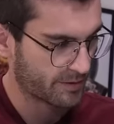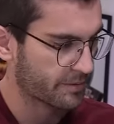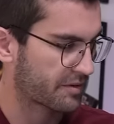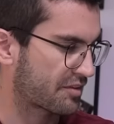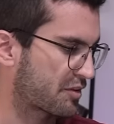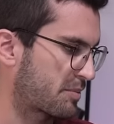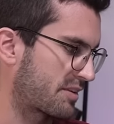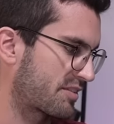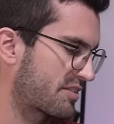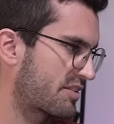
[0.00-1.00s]
Oh, the
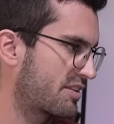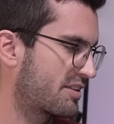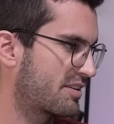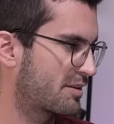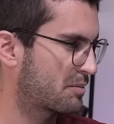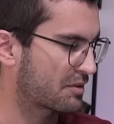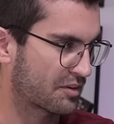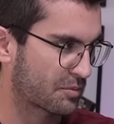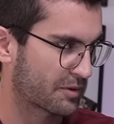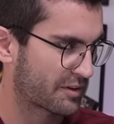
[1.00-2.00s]
suspense.
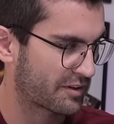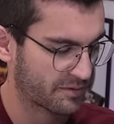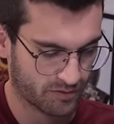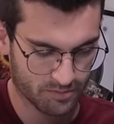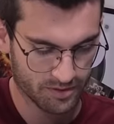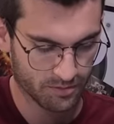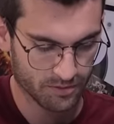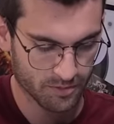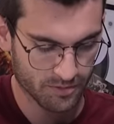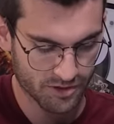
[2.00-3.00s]
Please work. We've been through
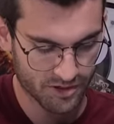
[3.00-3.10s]
too much